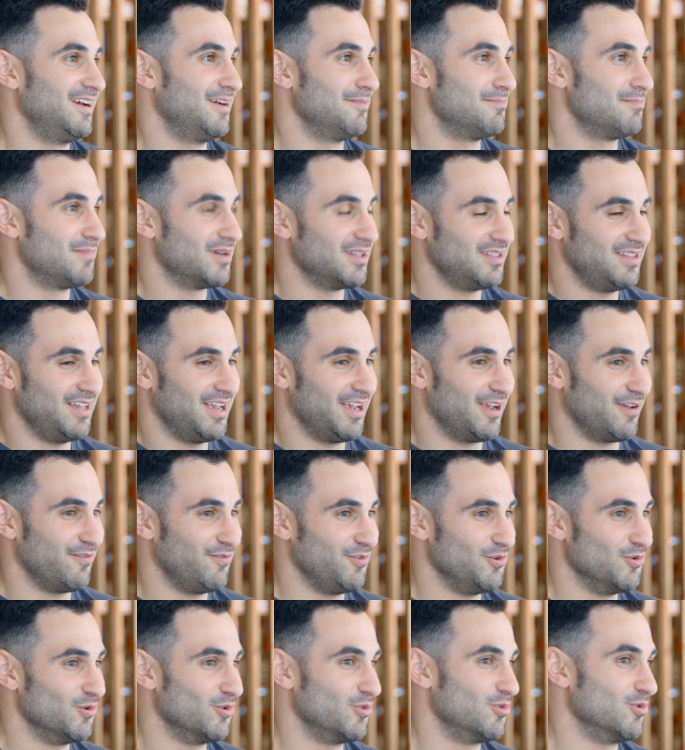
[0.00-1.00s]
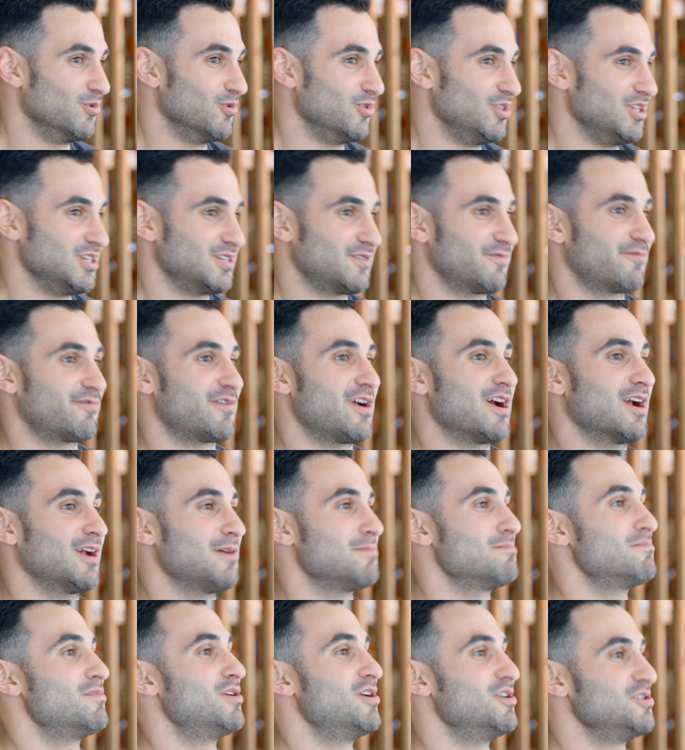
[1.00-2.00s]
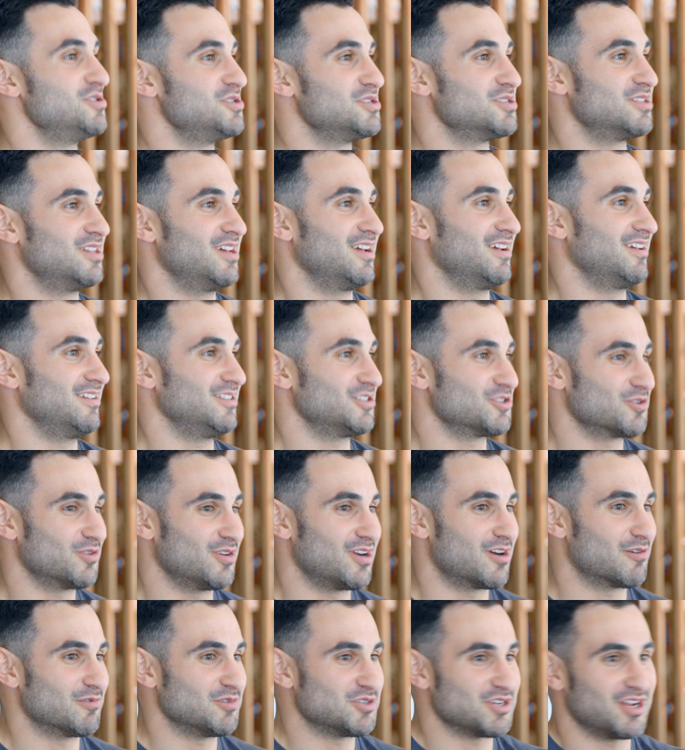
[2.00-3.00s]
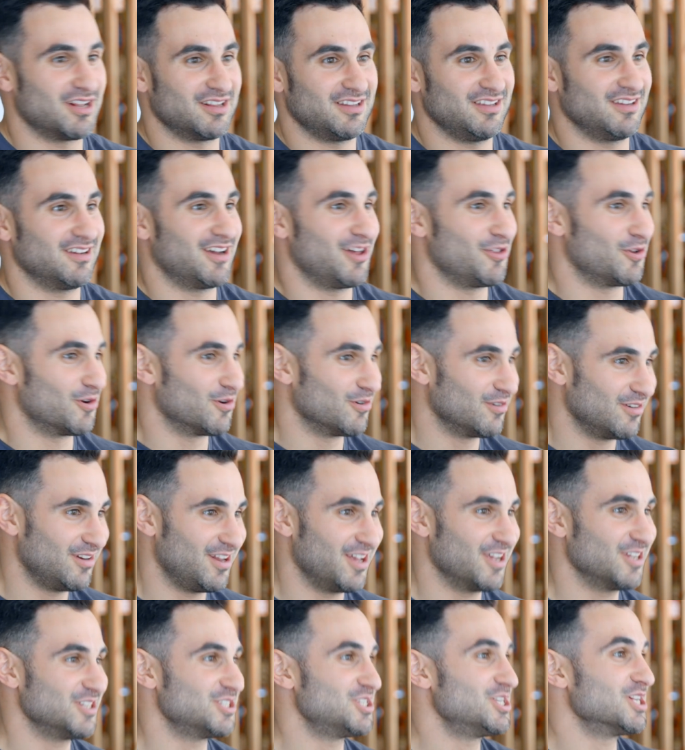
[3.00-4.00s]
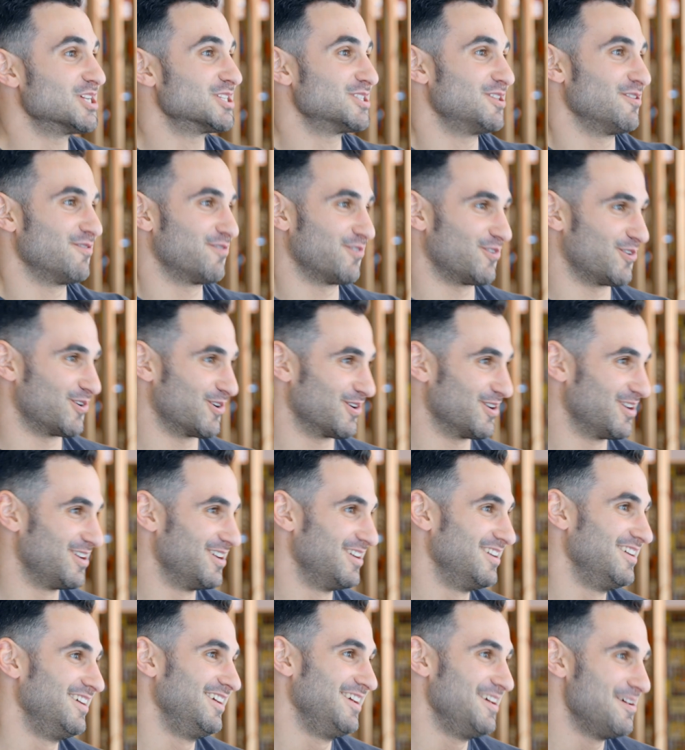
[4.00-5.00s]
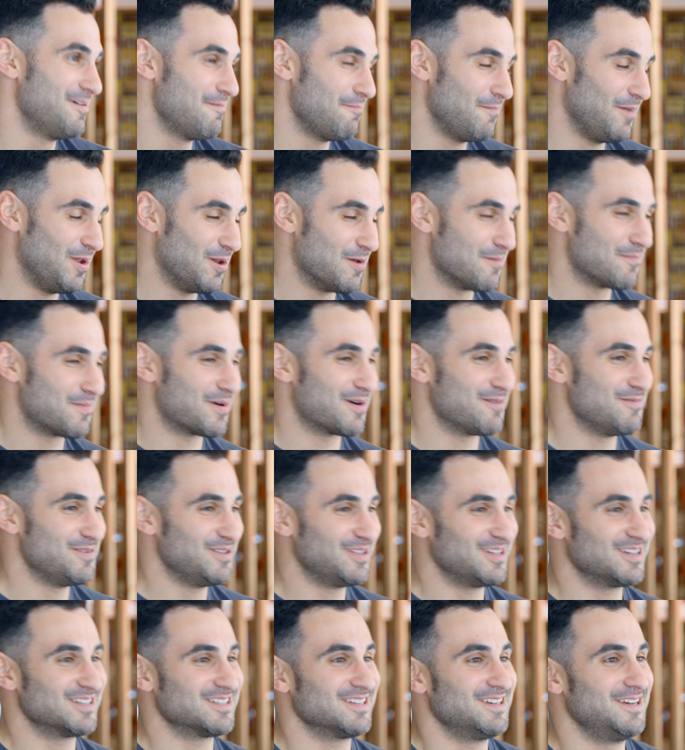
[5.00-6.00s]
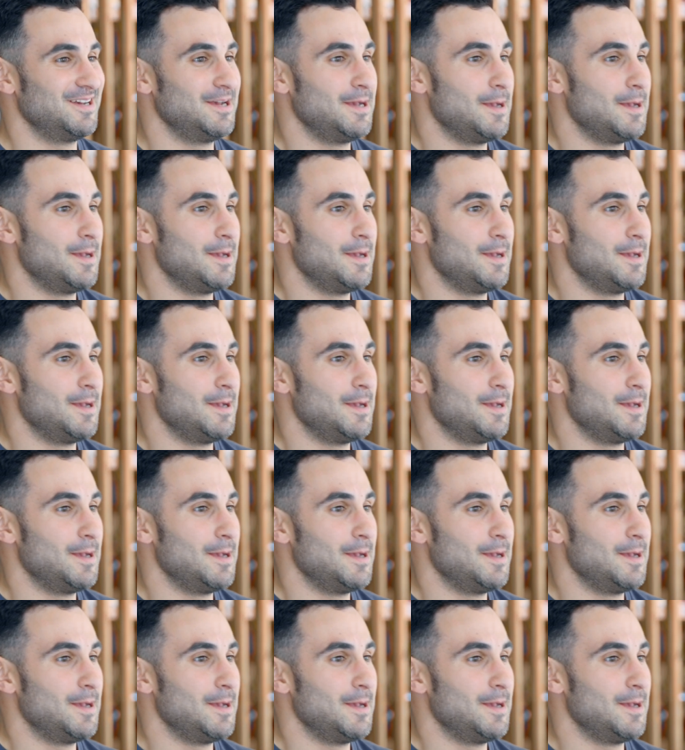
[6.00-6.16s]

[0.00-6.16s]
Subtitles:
But then if you do these frankenmerges, then it's going to result in, I don't know, like 64 billion parameters.